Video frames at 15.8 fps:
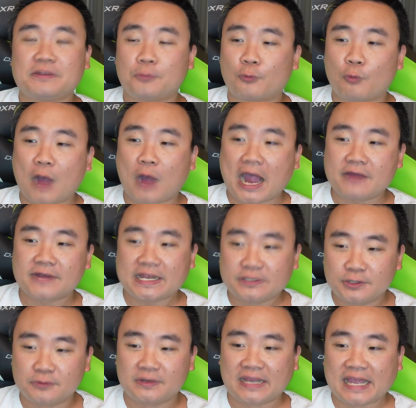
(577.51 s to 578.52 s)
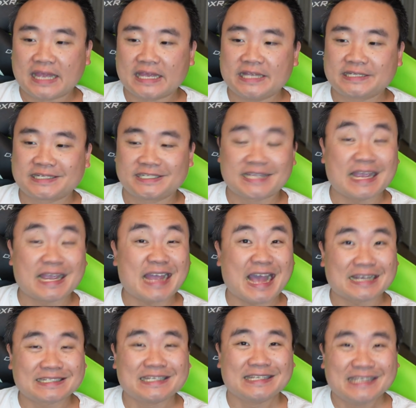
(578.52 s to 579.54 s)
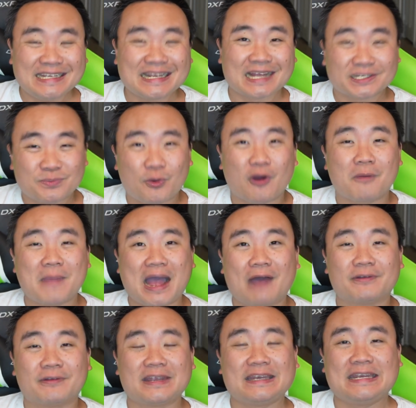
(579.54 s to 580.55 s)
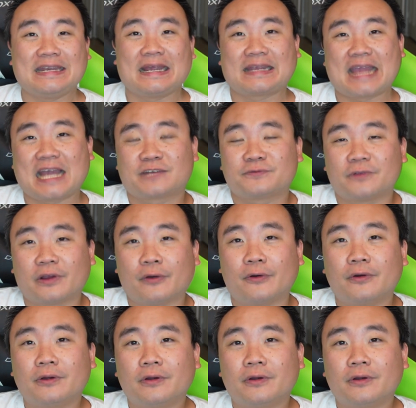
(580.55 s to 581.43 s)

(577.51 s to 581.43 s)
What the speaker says: And why are they doing it? It's because they actually need that small amount. They need that cash flow.